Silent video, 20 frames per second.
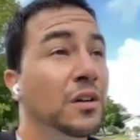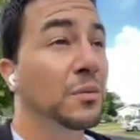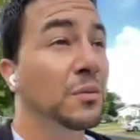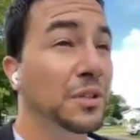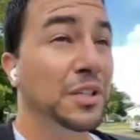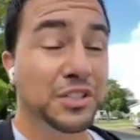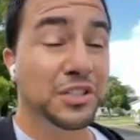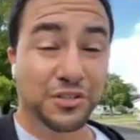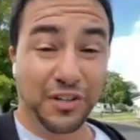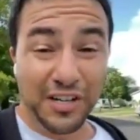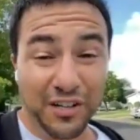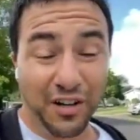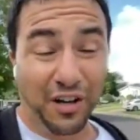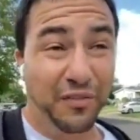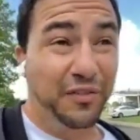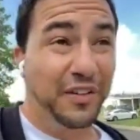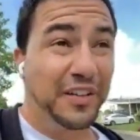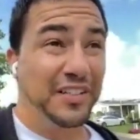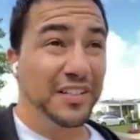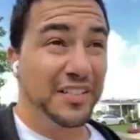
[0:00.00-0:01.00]
Well, the
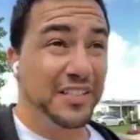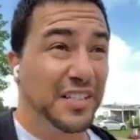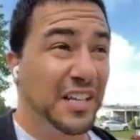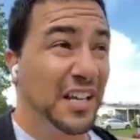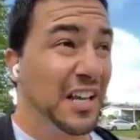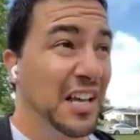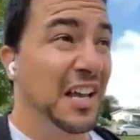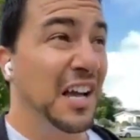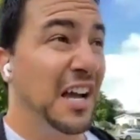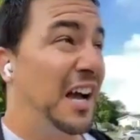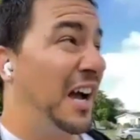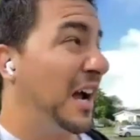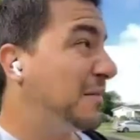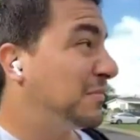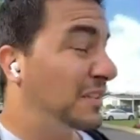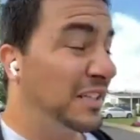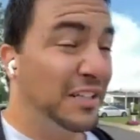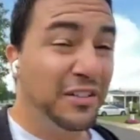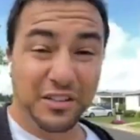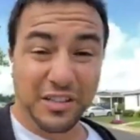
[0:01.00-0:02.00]
trade-off is
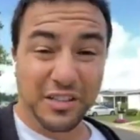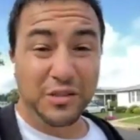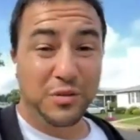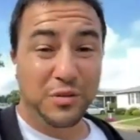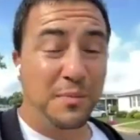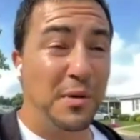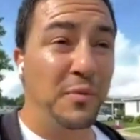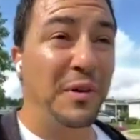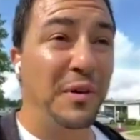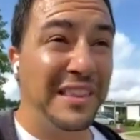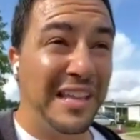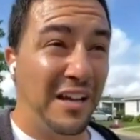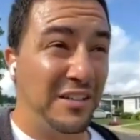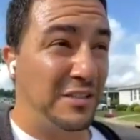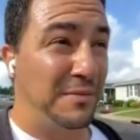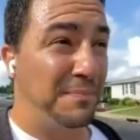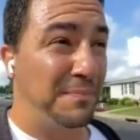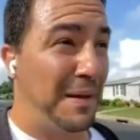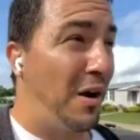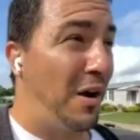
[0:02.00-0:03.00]
I'm literally swimming with
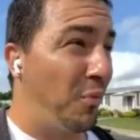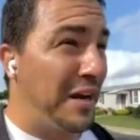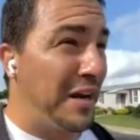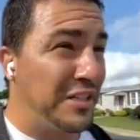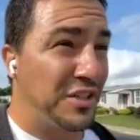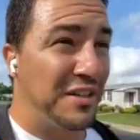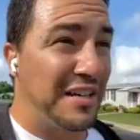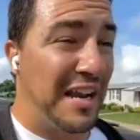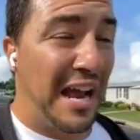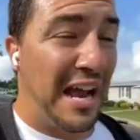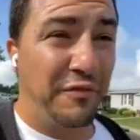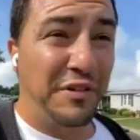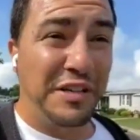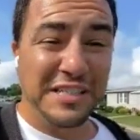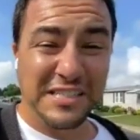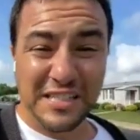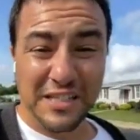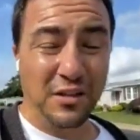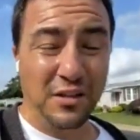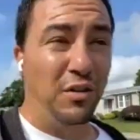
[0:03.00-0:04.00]
1,000-pound weights on every
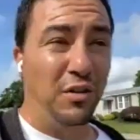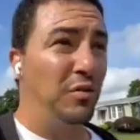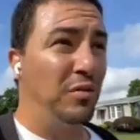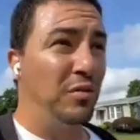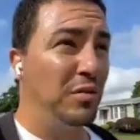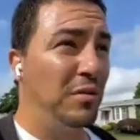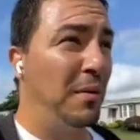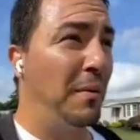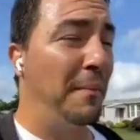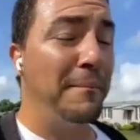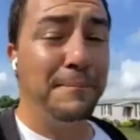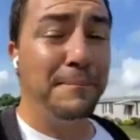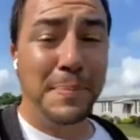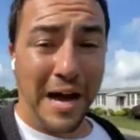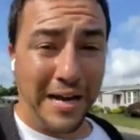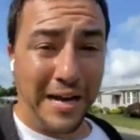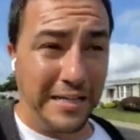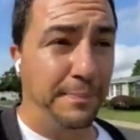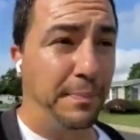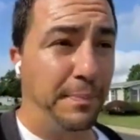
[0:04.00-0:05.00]
single
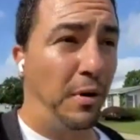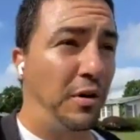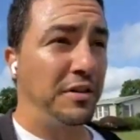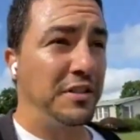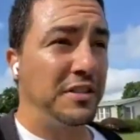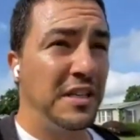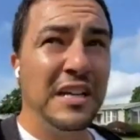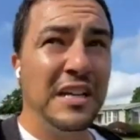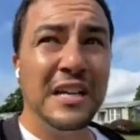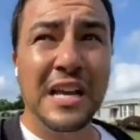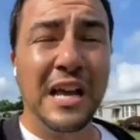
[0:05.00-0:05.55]
body part.